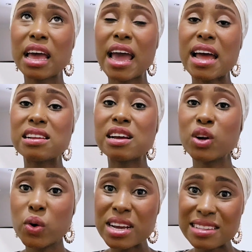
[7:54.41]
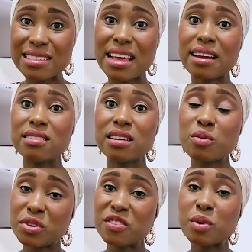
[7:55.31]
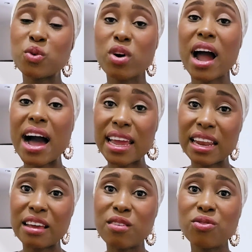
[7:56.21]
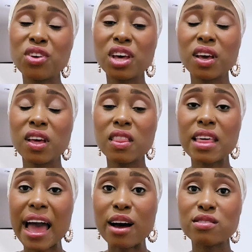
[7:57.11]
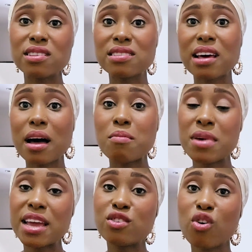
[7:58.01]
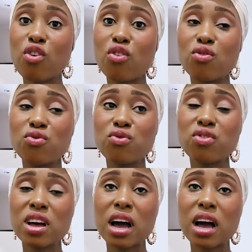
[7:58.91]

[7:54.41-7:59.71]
And in Queensland, in Brisbane, where I live, the houses are made of